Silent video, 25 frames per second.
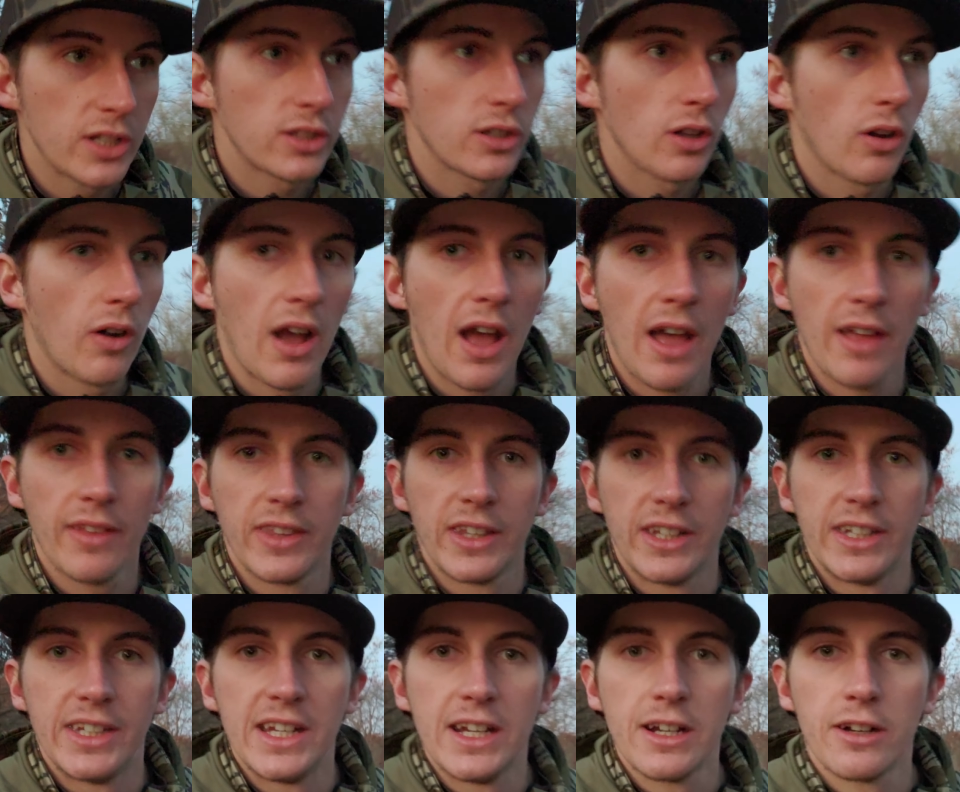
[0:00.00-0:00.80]
don't have the
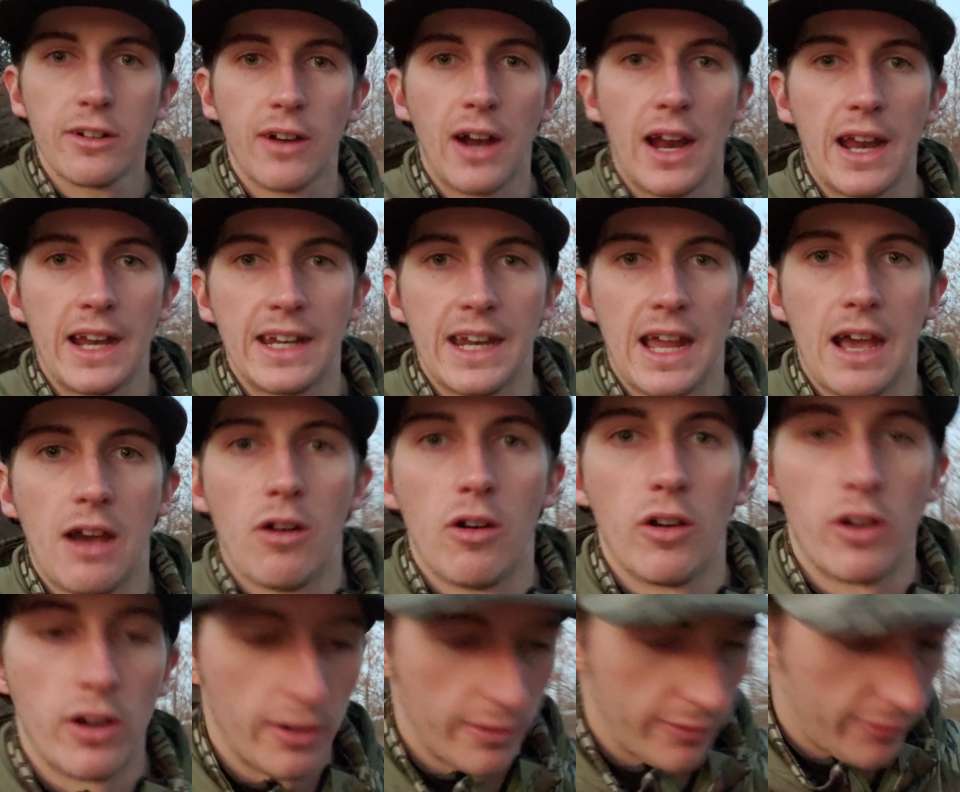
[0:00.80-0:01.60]
deer right now
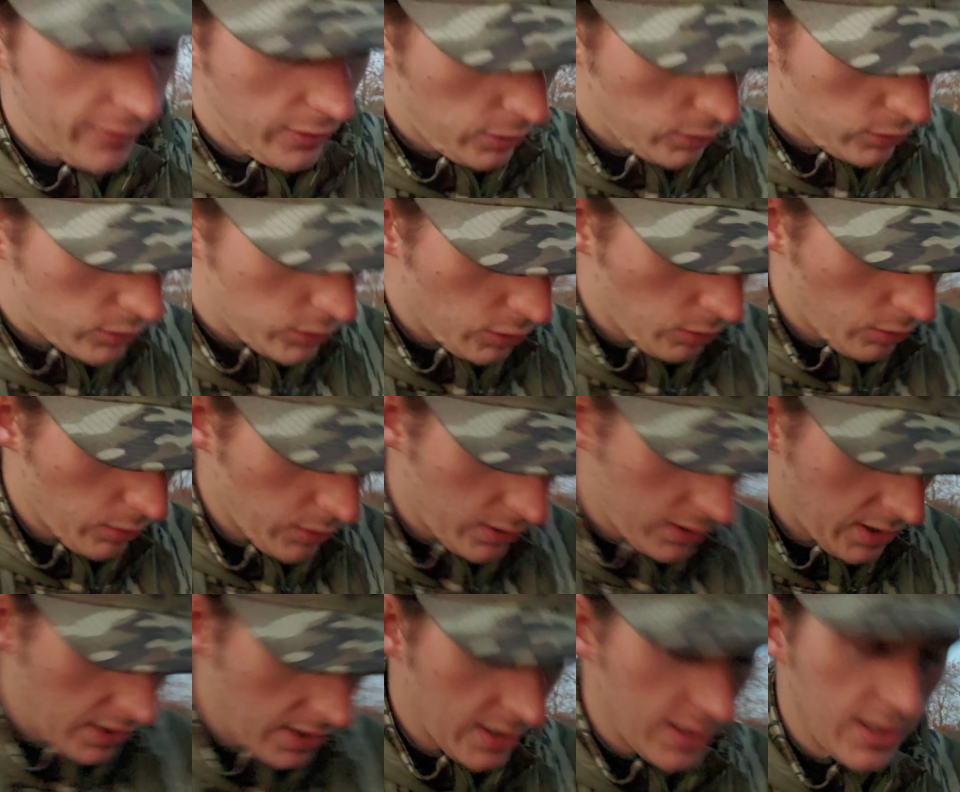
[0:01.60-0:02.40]
on our food
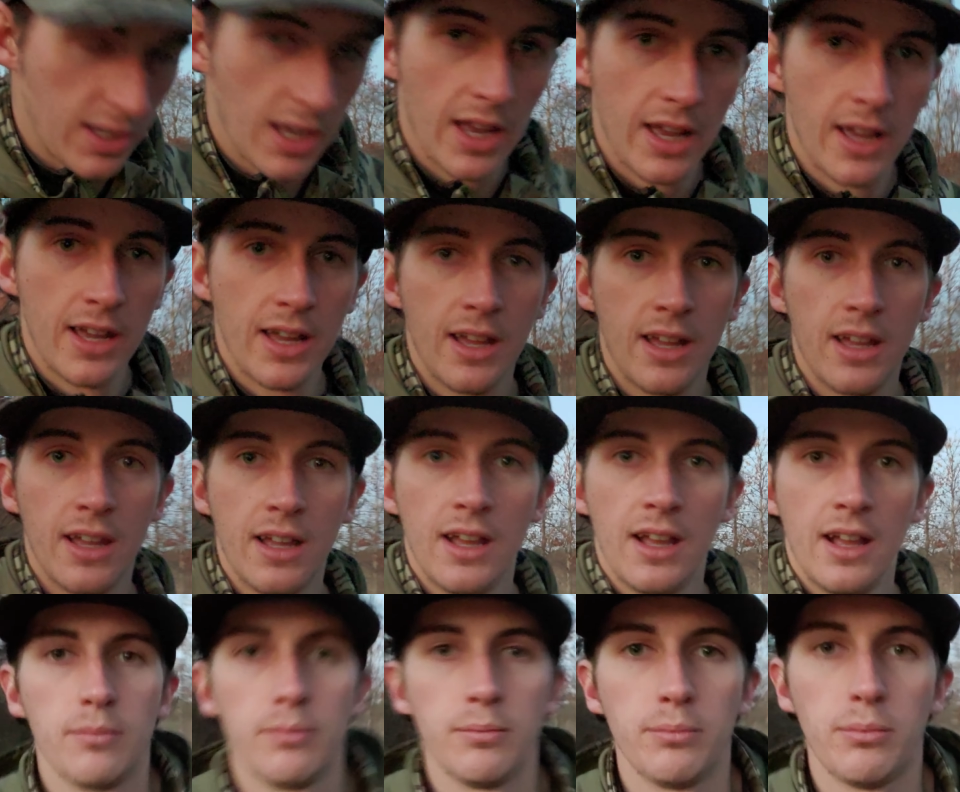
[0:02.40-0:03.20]
sources.
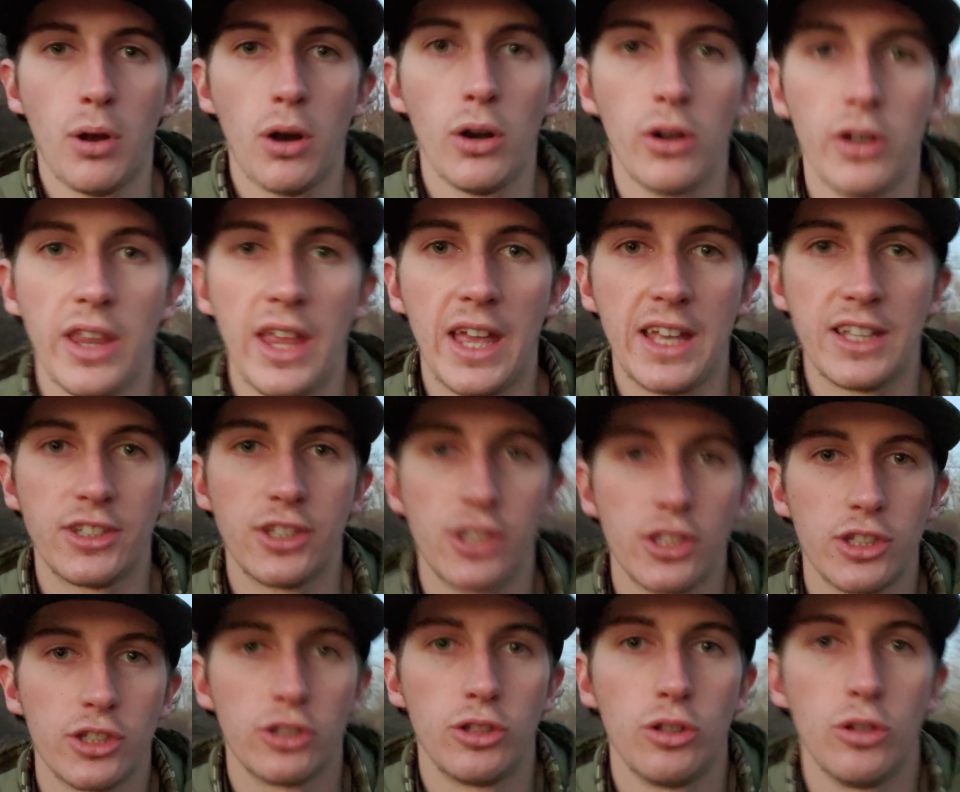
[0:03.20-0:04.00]
Part of that's
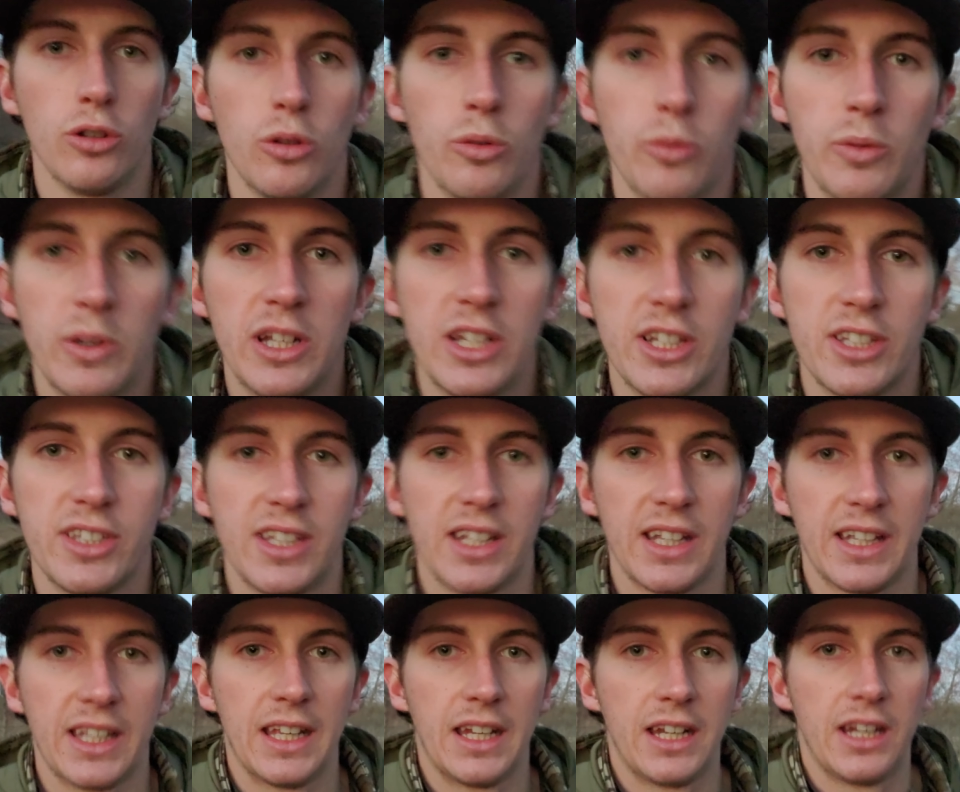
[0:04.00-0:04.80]
just due to we just
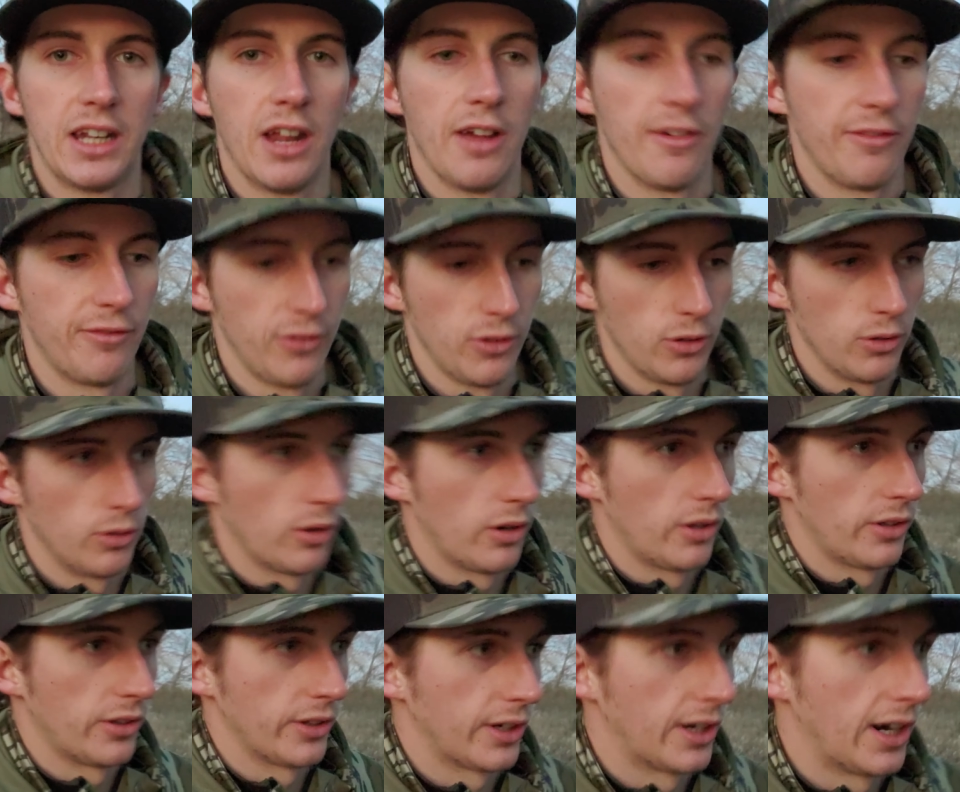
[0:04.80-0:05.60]
didn't get enough food
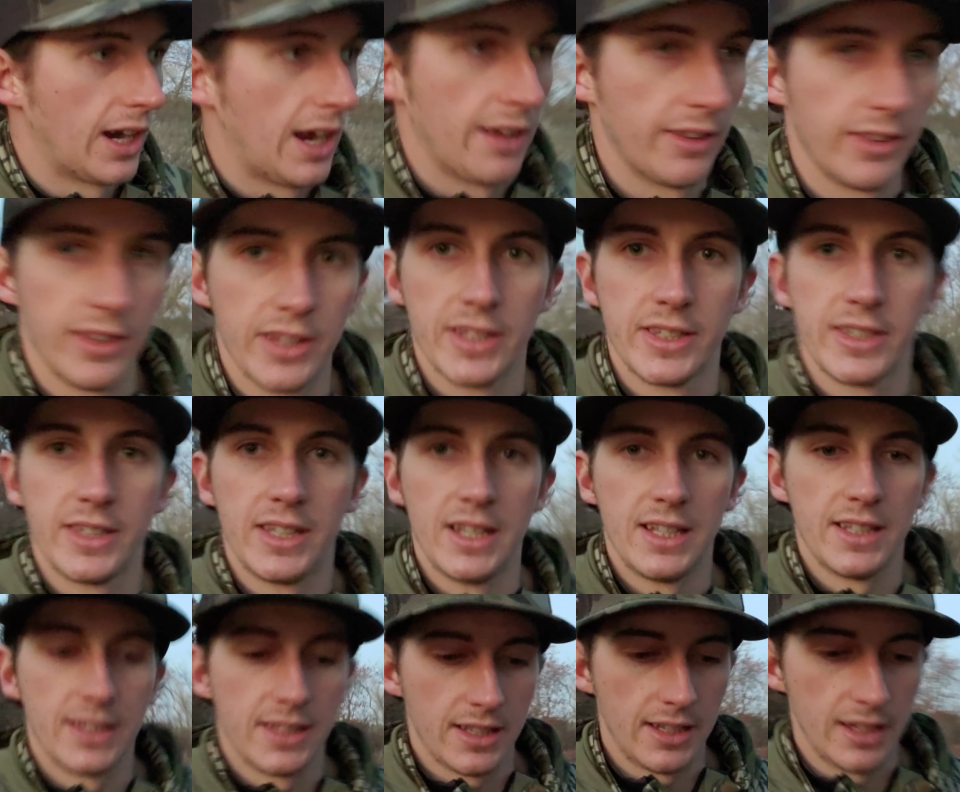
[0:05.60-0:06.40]
on the ground this
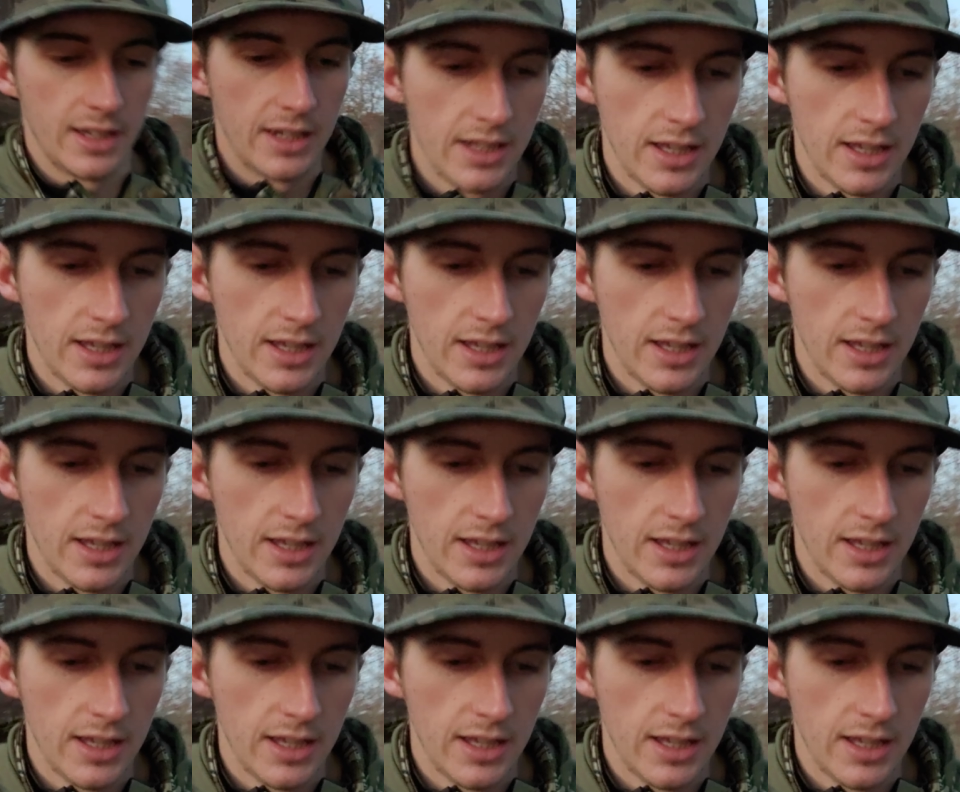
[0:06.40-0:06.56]
season,